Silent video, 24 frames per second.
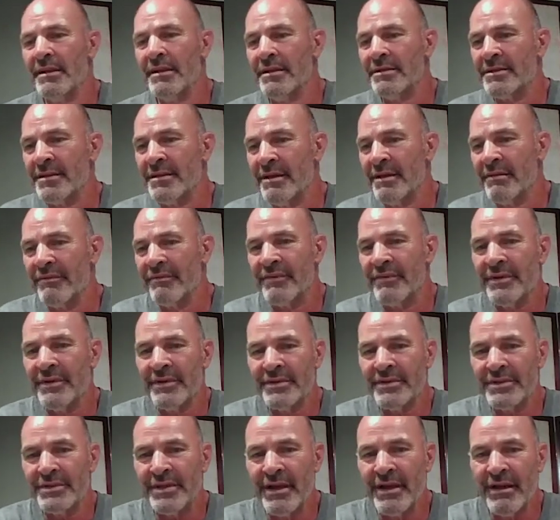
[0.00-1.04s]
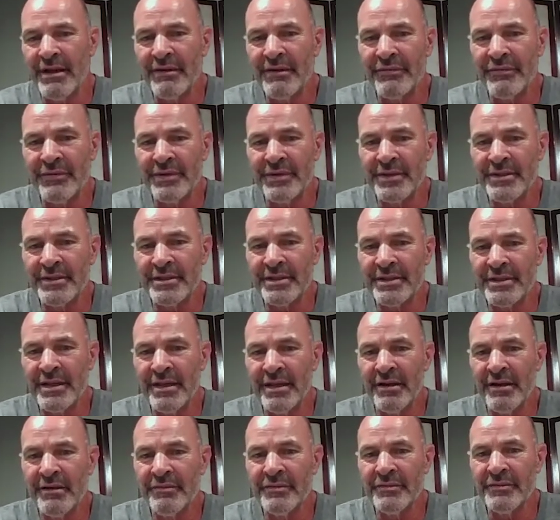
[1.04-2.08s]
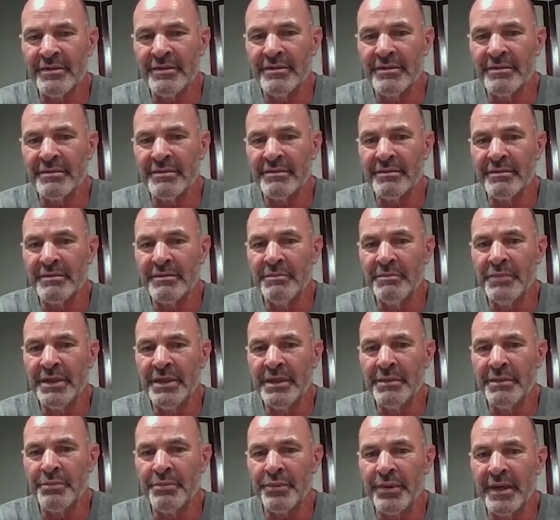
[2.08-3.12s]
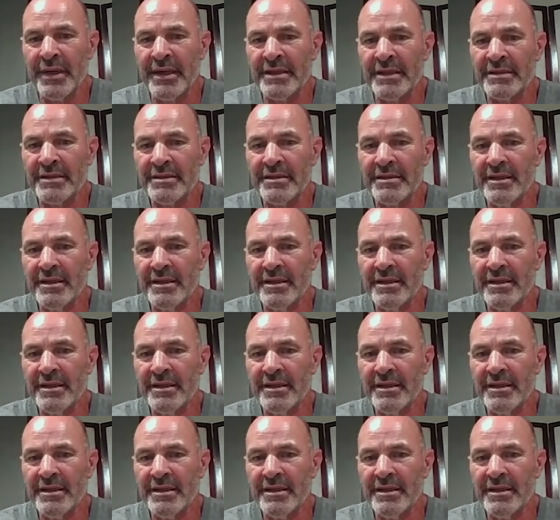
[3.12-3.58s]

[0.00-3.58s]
sit and feel sorry for yourself and be depressed.